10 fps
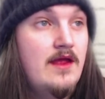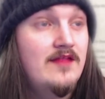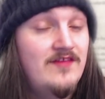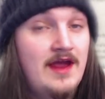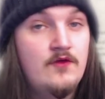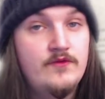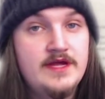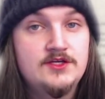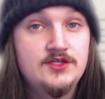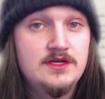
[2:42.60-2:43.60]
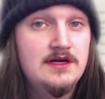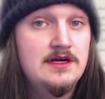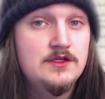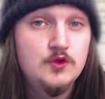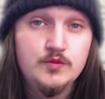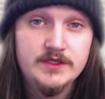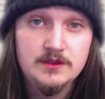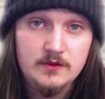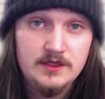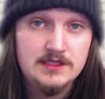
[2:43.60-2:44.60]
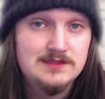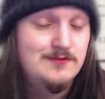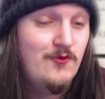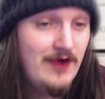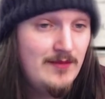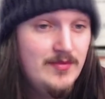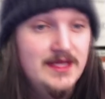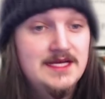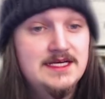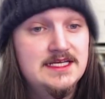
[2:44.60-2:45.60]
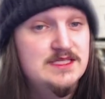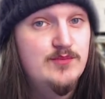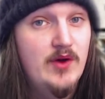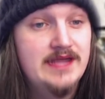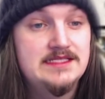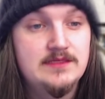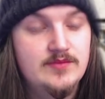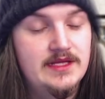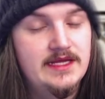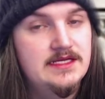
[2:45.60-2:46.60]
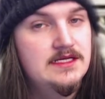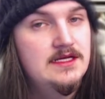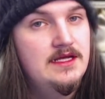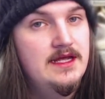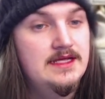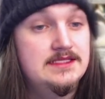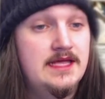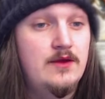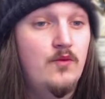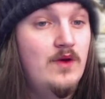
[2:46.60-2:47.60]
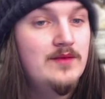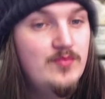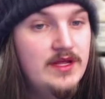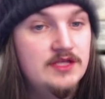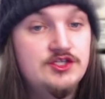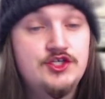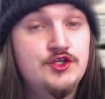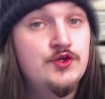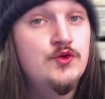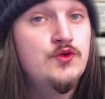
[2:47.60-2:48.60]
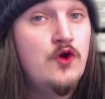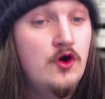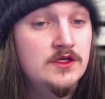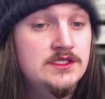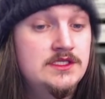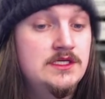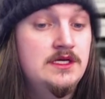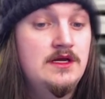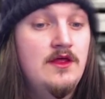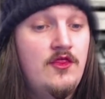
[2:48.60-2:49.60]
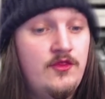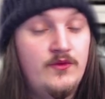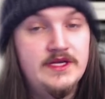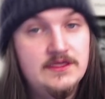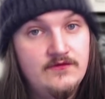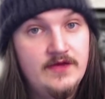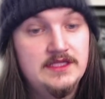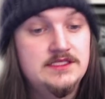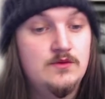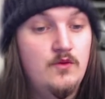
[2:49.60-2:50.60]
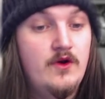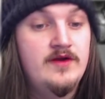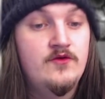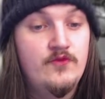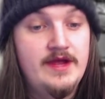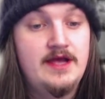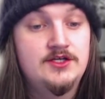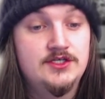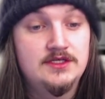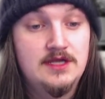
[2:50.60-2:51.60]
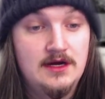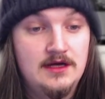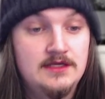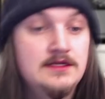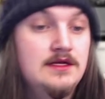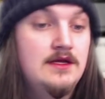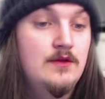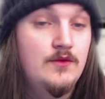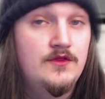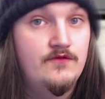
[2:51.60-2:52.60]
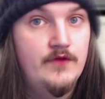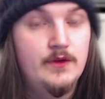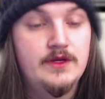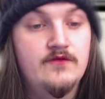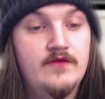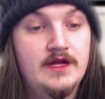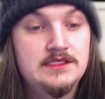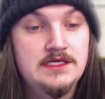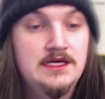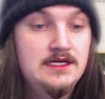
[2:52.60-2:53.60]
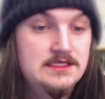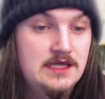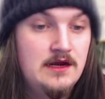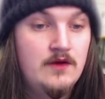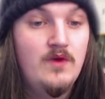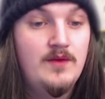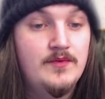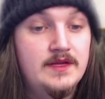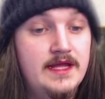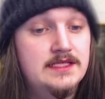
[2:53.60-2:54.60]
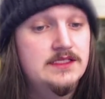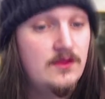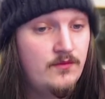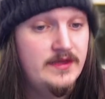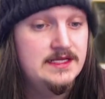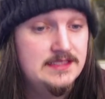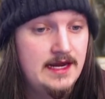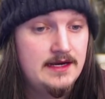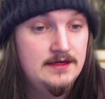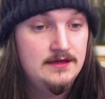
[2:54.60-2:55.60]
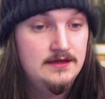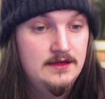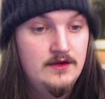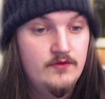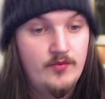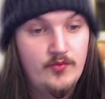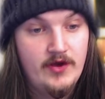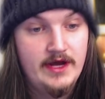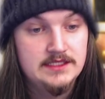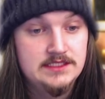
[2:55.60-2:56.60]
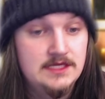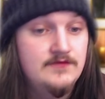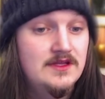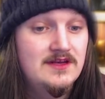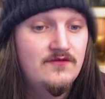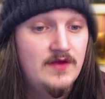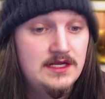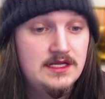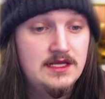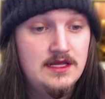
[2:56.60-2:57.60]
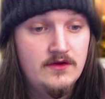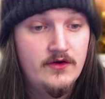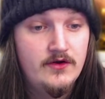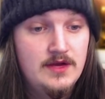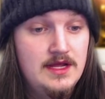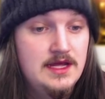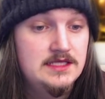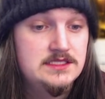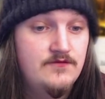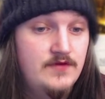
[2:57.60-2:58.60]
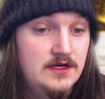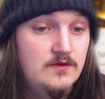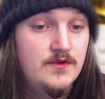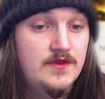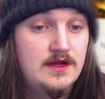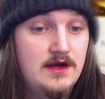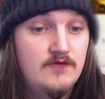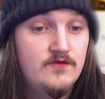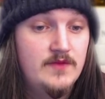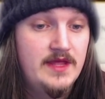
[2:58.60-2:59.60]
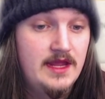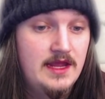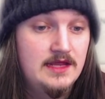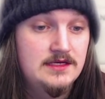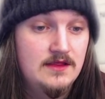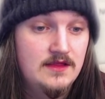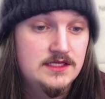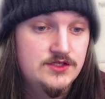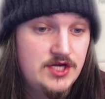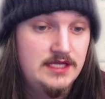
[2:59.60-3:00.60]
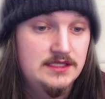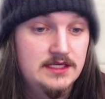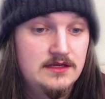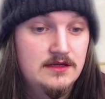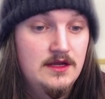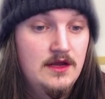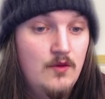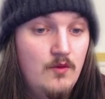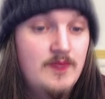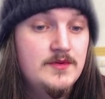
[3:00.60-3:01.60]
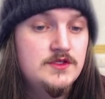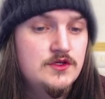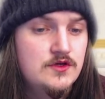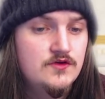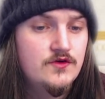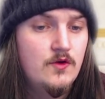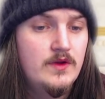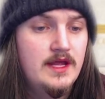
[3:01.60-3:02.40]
attack reaction card you'll be looking to grab is Biting Blade. It's a one pitch, two cost, three defense warrior reaction card with the following effect. Target weapon gains three attack. Reprise. If the defending hero has defended with a card from their hand this chain link, weapons you control gain